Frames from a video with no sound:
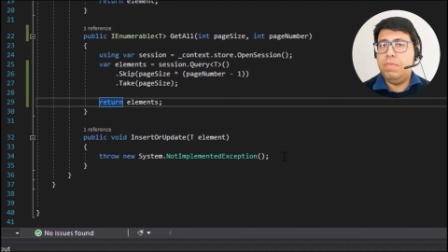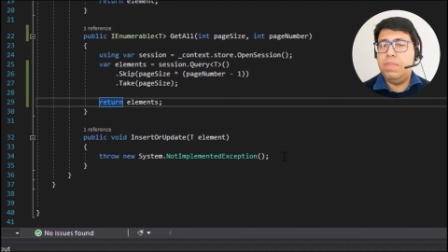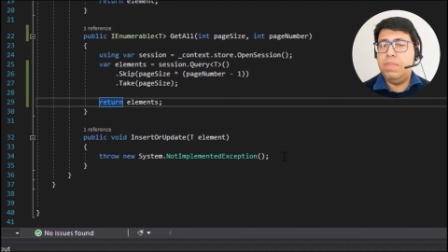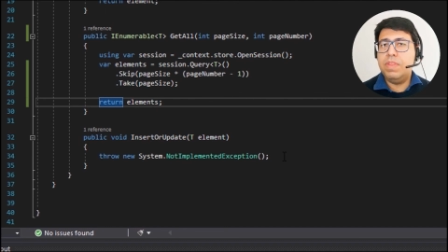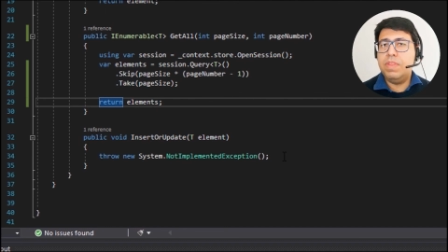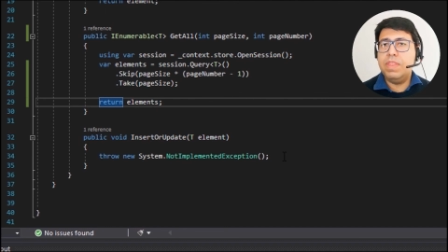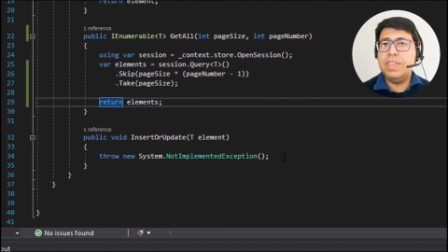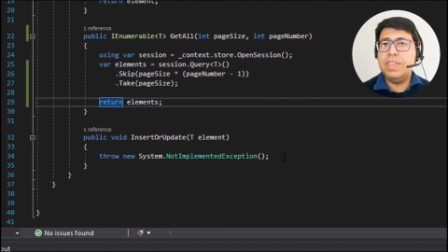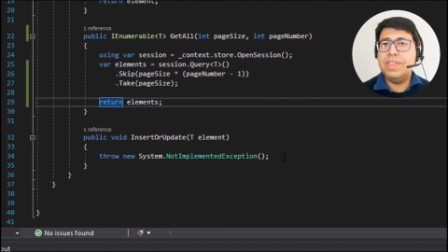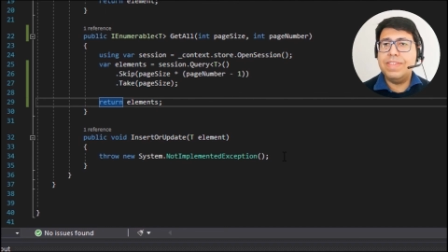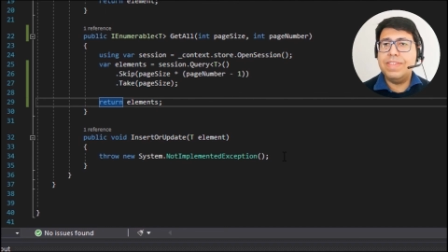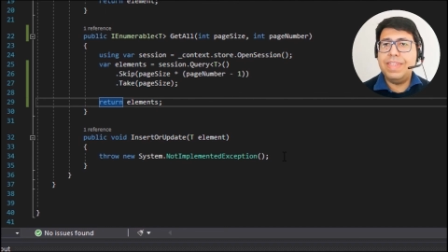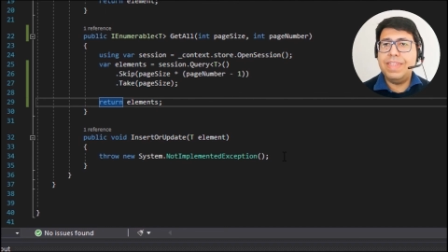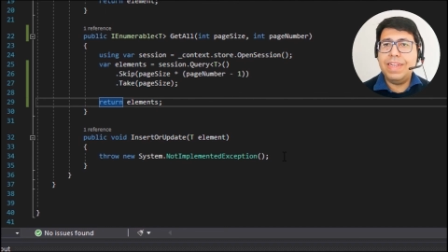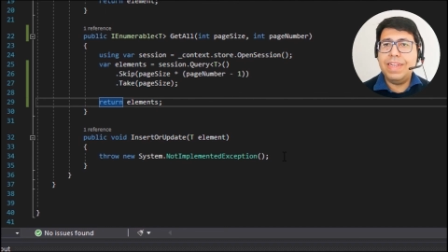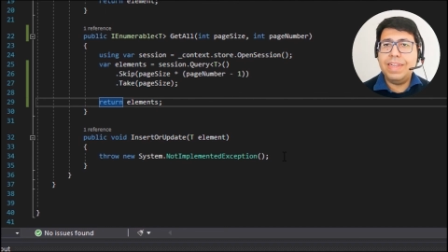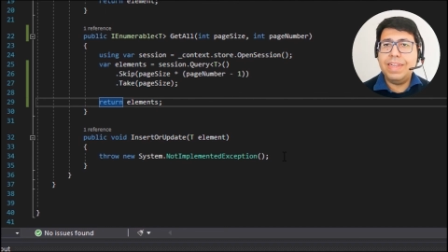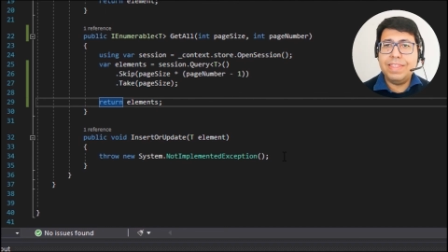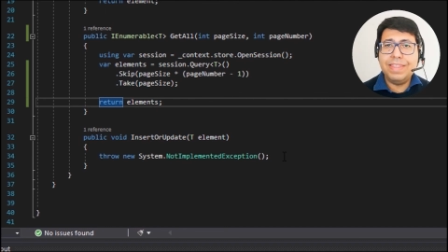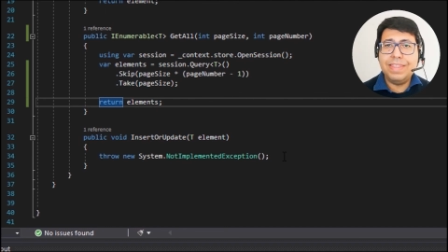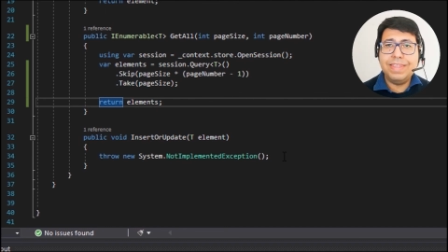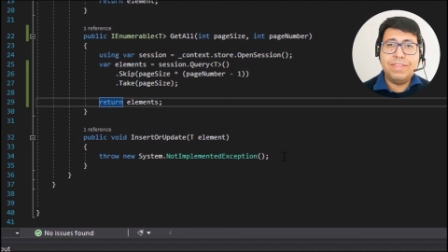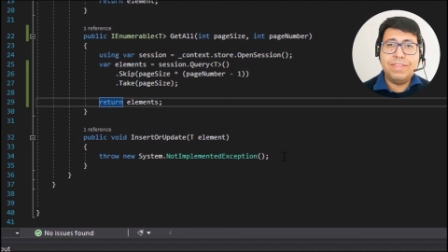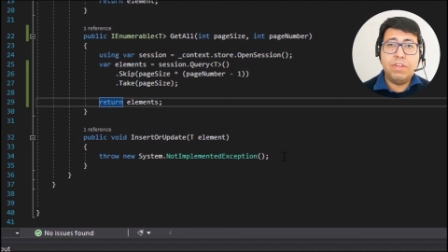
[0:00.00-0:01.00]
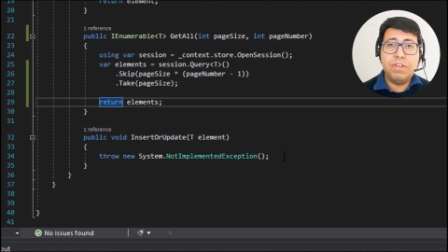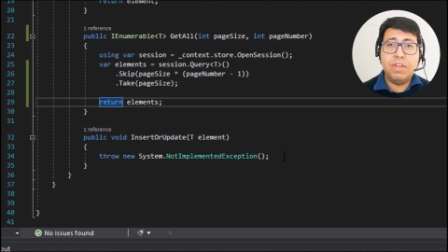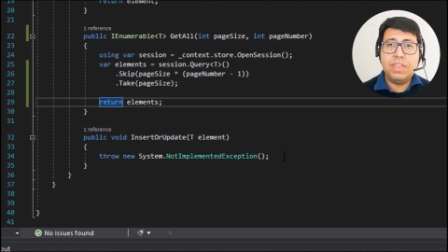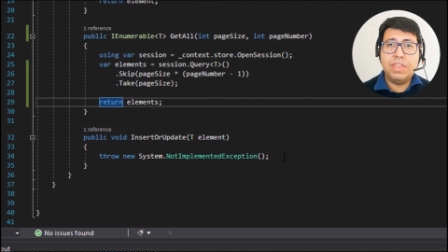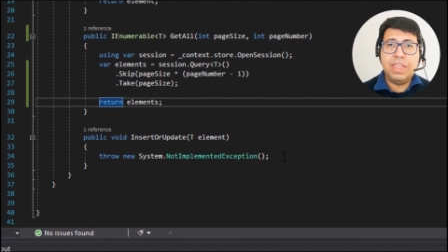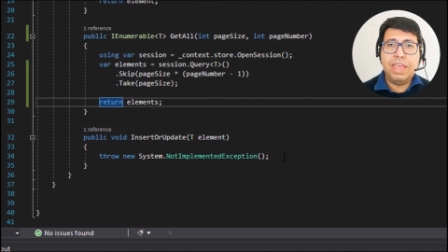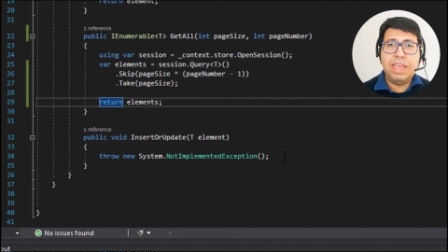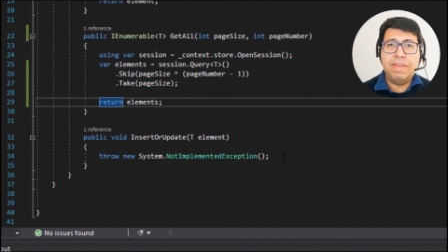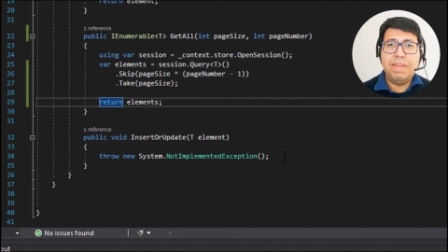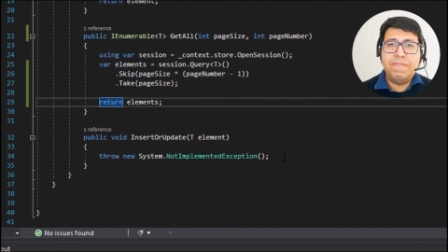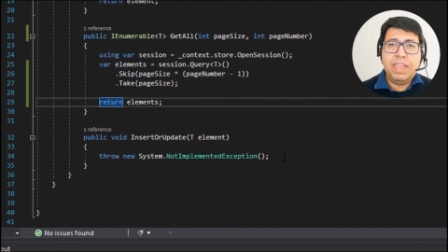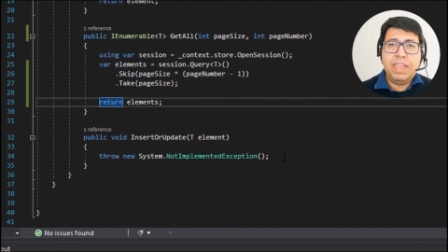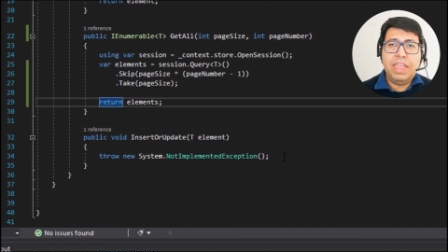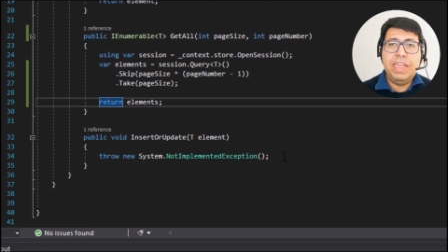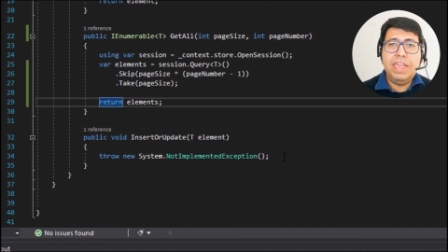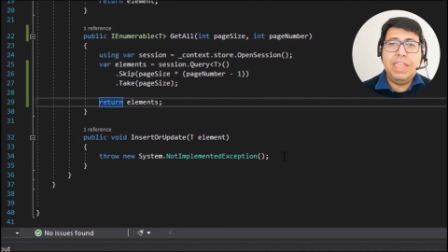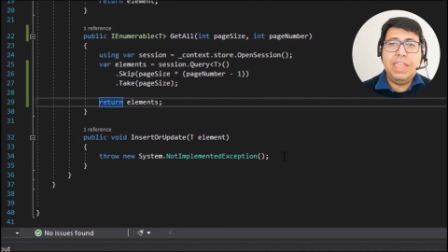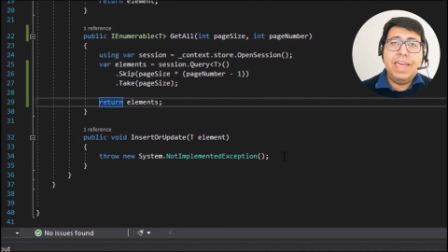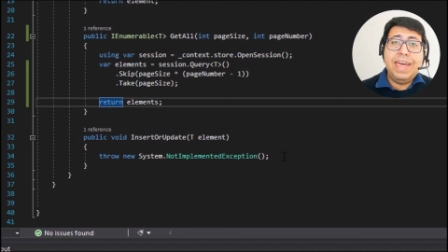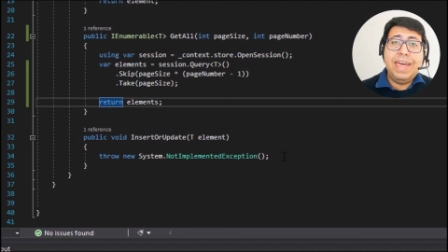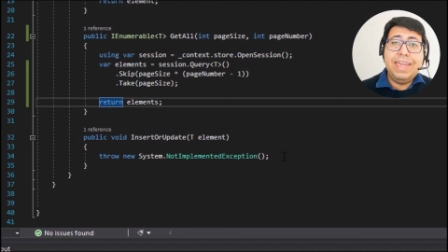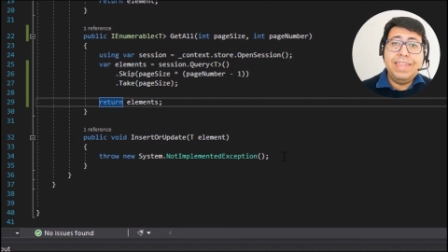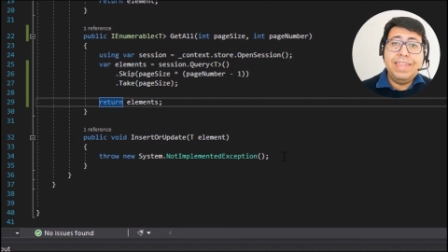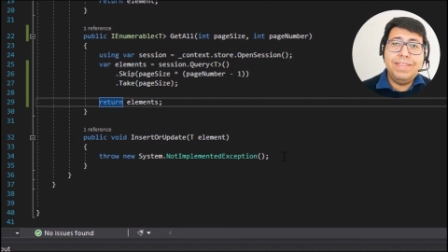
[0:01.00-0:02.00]
this data does not have any
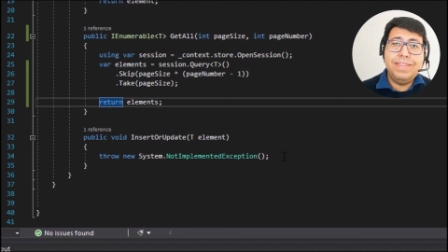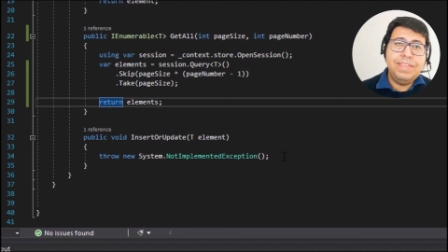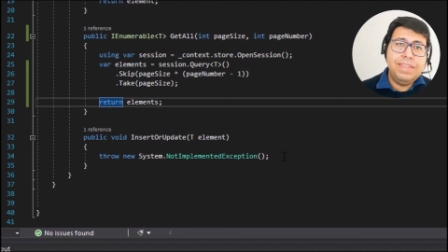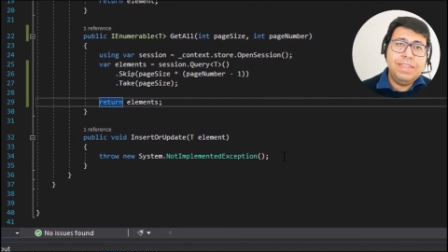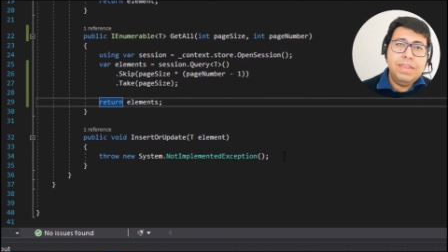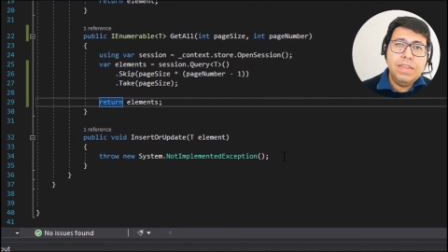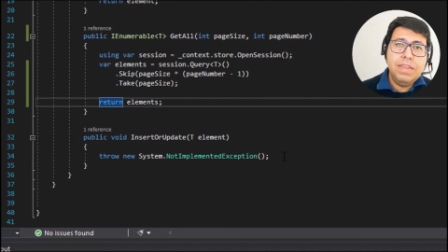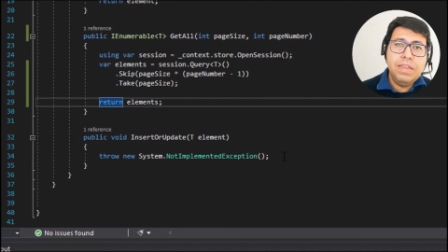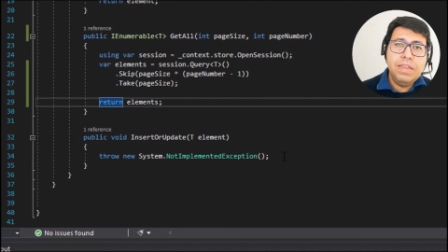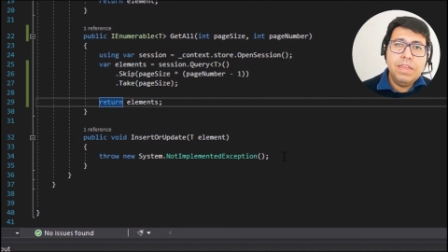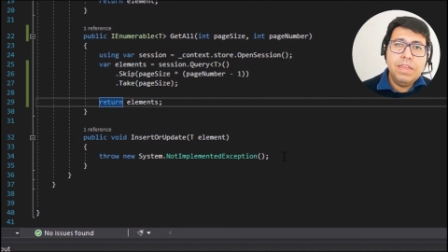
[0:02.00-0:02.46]
ID,